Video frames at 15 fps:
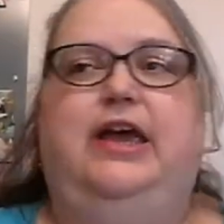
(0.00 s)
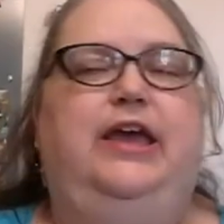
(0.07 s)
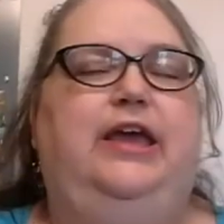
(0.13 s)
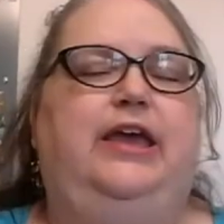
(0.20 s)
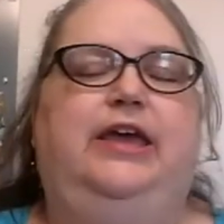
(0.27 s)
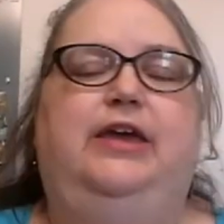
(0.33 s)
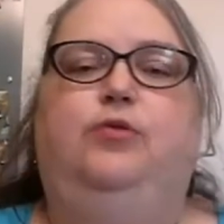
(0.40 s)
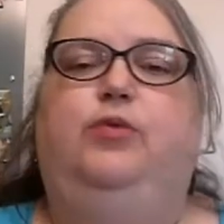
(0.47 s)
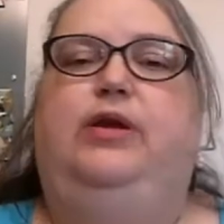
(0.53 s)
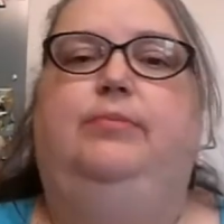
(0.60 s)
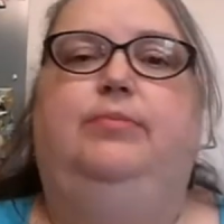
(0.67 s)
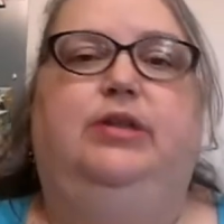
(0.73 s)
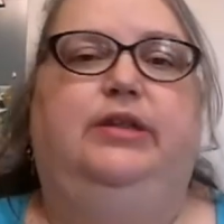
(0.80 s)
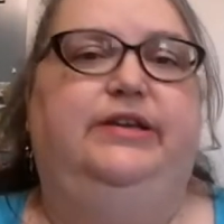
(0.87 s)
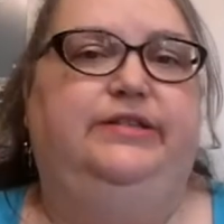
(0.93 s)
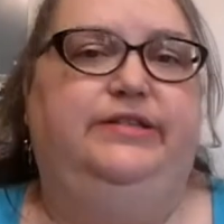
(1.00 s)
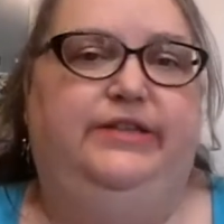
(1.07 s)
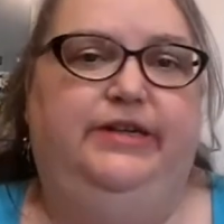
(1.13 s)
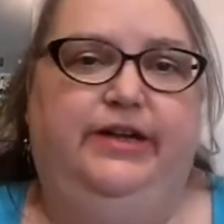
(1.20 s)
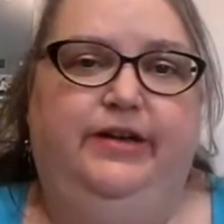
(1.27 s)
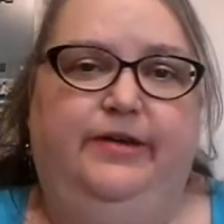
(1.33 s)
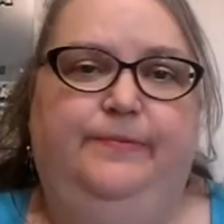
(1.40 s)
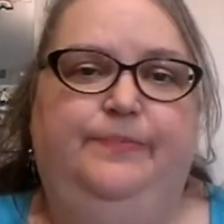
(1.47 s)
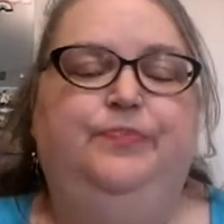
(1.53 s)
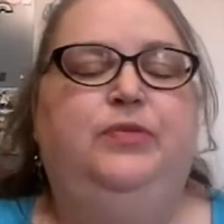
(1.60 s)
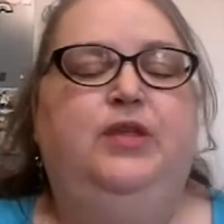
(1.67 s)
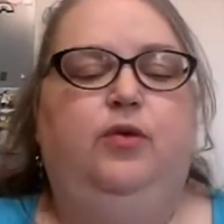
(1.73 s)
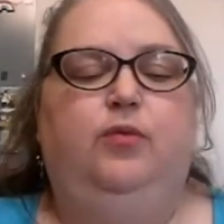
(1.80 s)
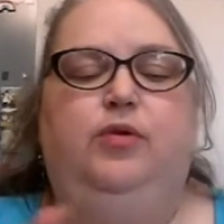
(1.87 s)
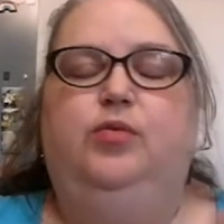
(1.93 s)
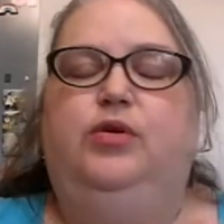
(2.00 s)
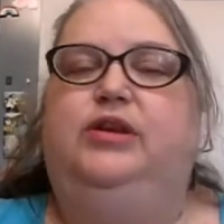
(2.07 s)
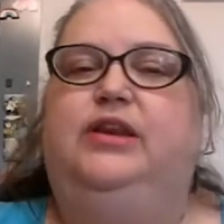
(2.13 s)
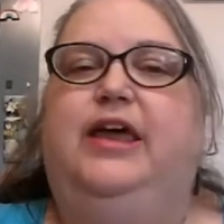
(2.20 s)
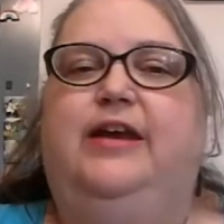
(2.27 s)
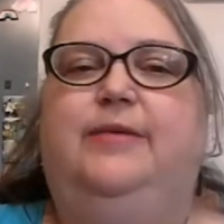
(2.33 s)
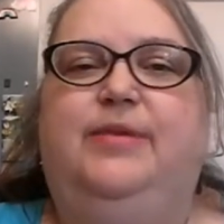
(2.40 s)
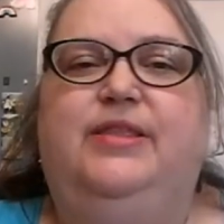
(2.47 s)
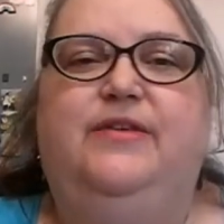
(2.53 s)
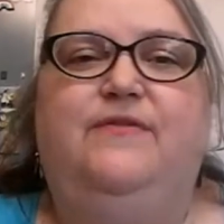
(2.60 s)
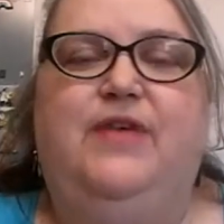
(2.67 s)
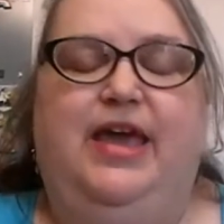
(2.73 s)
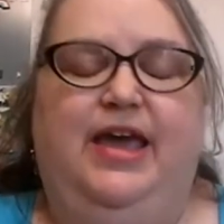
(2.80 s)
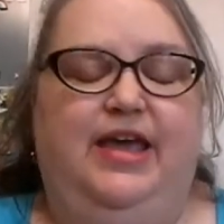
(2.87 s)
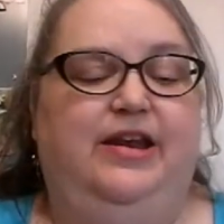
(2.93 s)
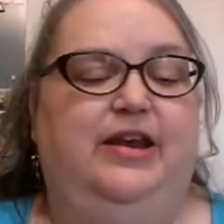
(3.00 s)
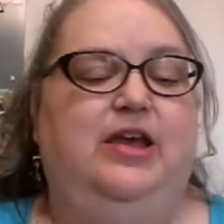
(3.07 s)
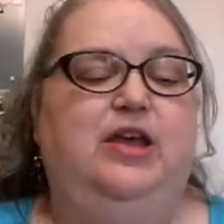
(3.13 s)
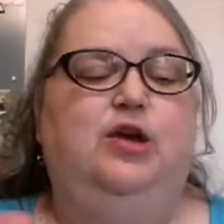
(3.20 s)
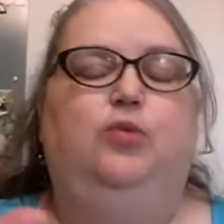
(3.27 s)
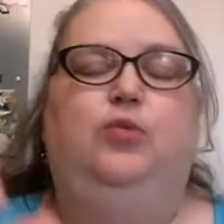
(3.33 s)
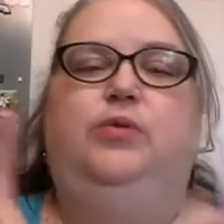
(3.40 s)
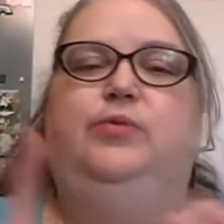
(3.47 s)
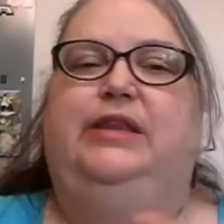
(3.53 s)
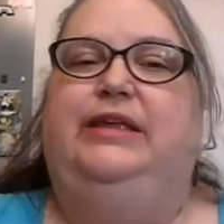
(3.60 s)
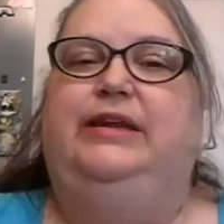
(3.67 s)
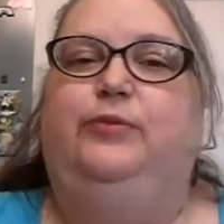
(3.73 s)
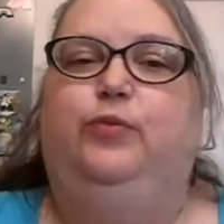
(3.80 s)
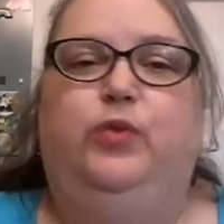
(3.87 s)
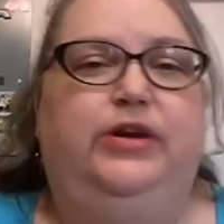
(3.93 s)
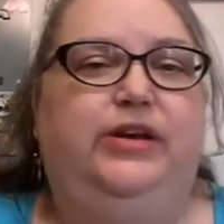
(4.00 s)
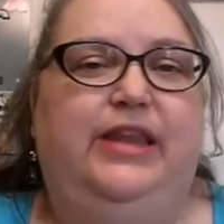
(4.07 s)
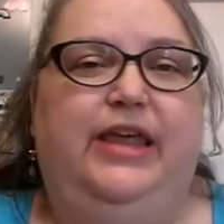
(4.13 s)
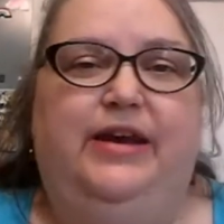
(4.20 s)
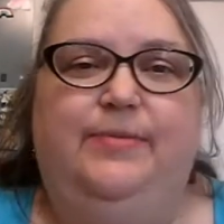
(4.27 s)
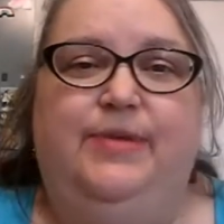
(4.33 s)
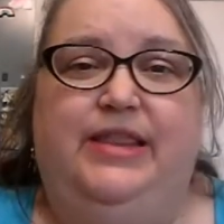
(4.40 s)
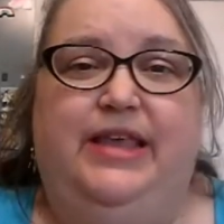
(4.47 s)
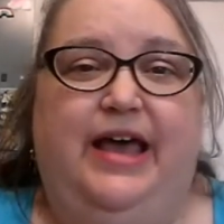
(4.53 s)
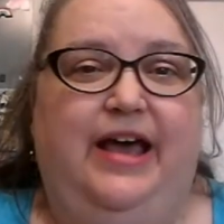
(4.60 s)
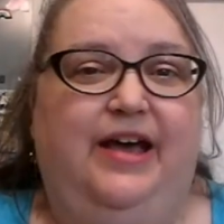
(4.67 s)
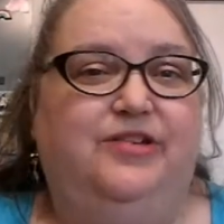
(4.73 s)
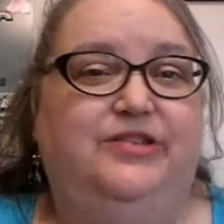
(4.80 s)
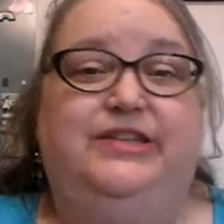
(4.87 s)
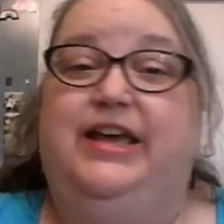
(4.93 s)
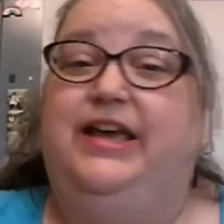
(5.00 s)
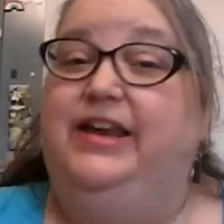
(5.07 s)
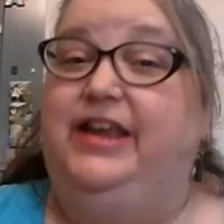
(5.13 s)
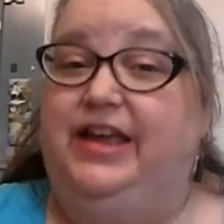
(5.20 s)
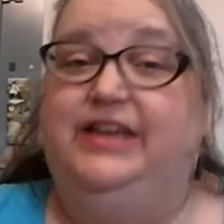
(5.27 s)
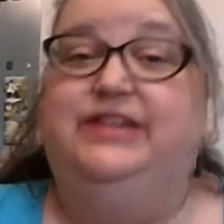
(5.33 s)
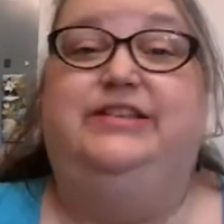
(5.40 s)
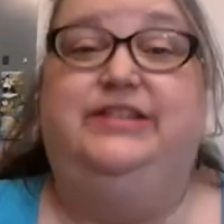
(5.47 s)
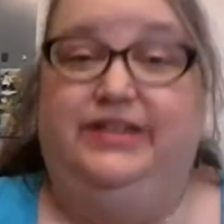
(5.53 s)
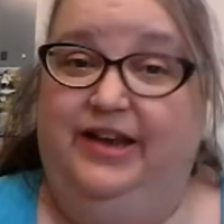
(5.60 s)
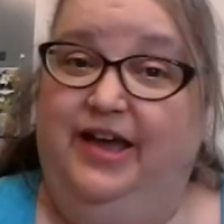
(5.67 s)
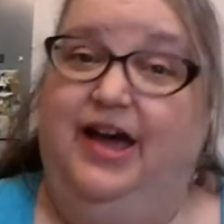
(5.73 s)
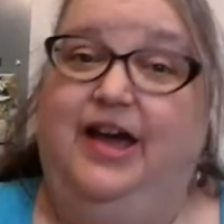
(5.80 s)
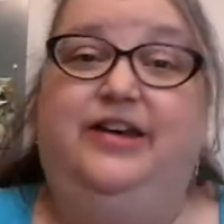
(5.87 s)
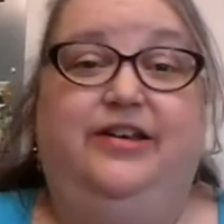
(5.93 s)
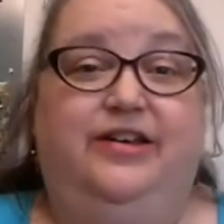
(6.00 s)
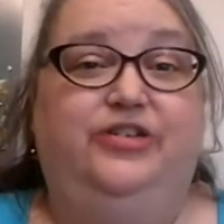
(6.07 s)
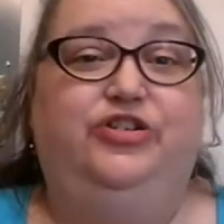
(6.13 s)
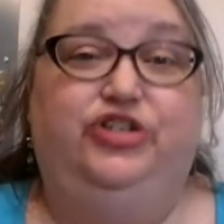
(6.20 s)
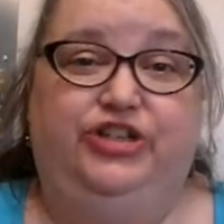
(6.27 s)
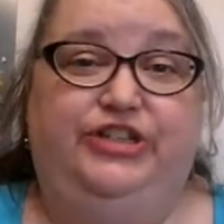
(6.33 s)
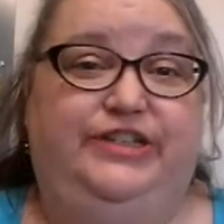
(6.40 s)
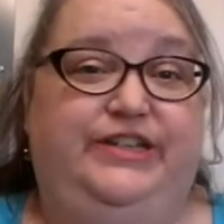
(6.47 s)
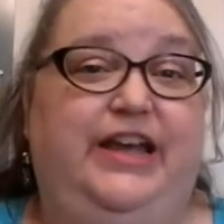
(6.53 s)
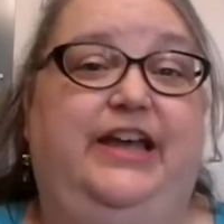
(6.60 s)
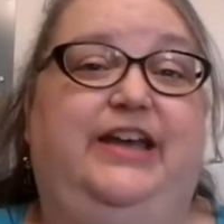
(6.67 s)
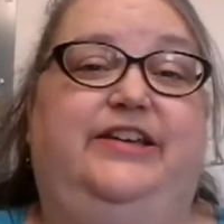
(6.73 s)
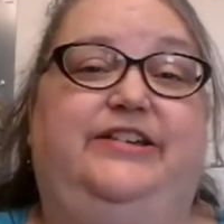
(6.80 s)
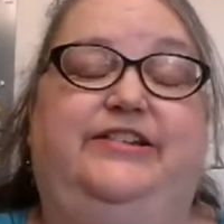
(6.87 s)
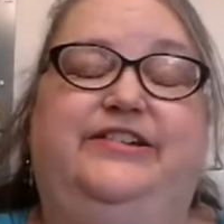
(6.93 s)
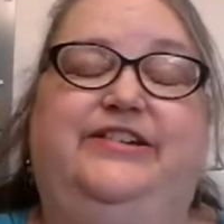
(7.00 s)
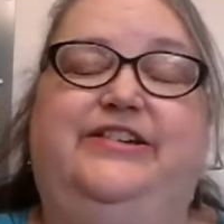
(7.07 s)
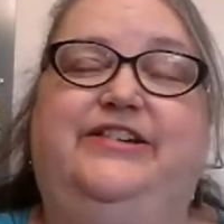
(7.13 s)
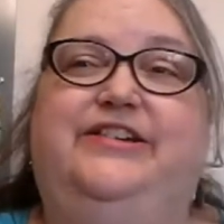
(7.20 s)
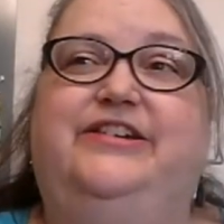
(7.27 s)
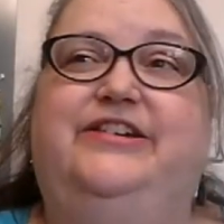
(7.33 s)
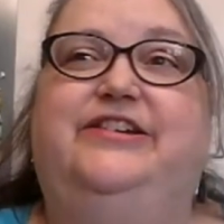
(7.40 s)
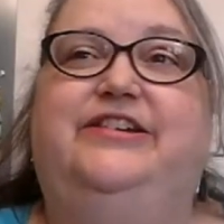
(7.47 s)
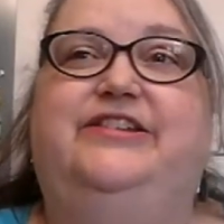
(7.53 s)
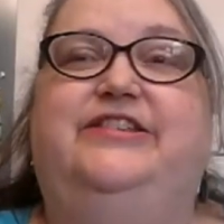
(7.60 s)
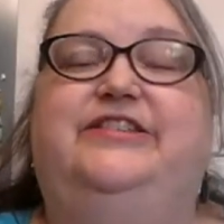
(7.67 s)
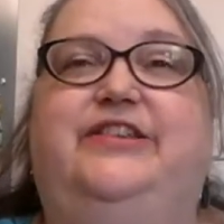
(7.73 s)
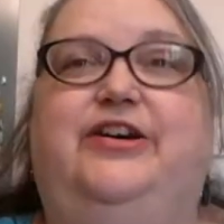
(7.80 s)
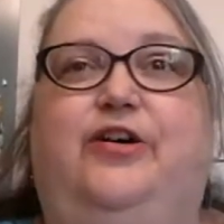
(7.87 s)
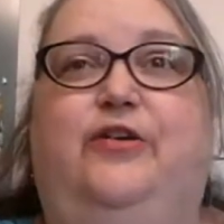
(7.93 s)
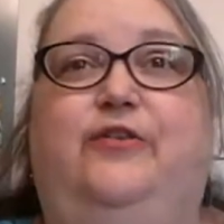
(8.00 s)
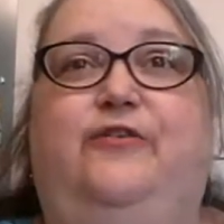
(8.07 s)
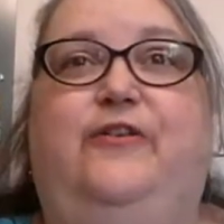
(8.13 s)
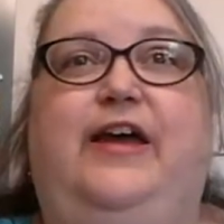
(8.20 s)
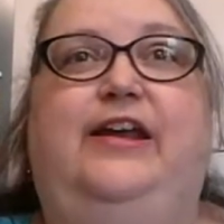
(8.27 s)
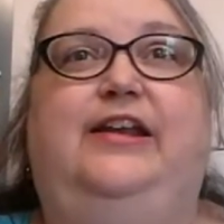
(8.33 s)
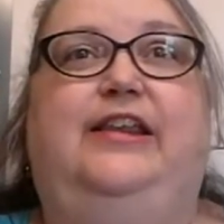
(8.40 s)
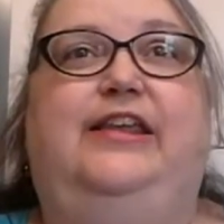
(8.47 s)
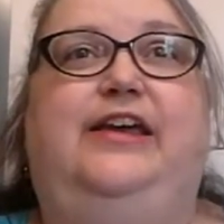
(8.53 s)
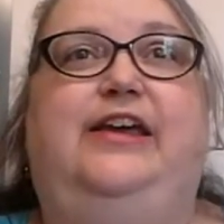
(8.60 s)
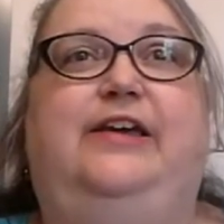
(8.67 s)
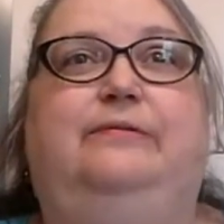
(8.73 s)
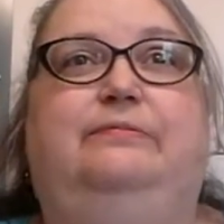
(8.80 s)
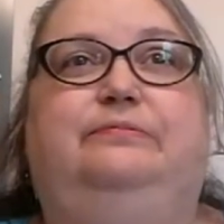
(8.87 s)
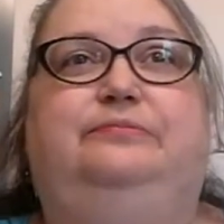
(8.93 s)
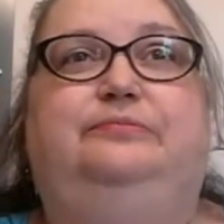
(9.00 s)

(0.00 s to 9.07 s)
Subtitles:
He went ballistic. We wouldn't let him in the van. We wouldn't let him in the house, and he did not understand. So finally,